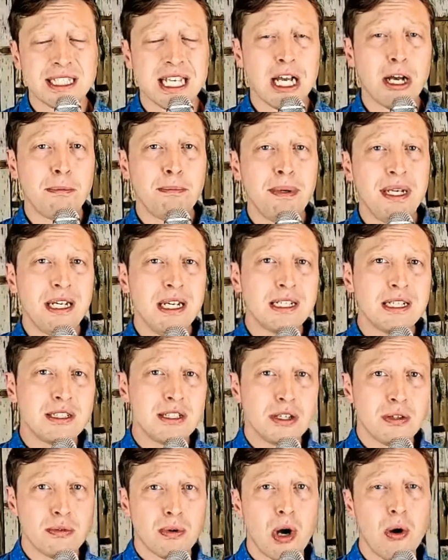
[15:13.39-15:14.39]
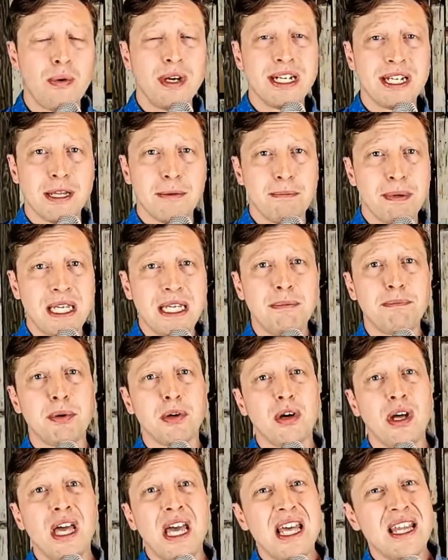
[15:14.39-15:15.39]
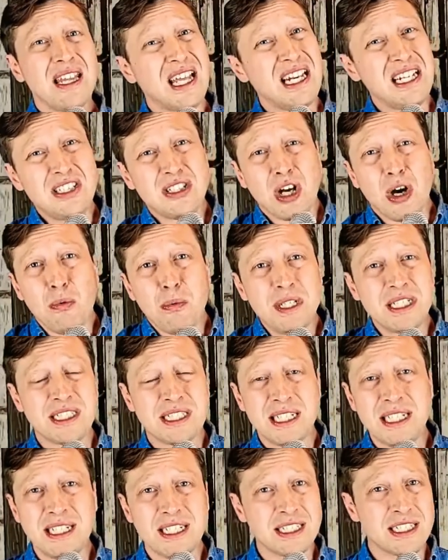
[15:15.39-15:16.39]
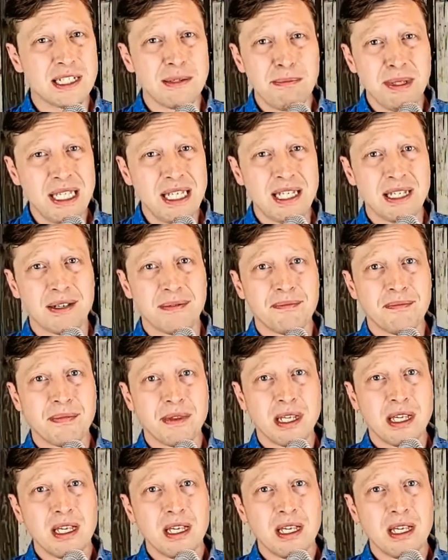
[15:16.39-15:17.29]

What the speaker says: is helping us to grow into the people that He's always seen us to be.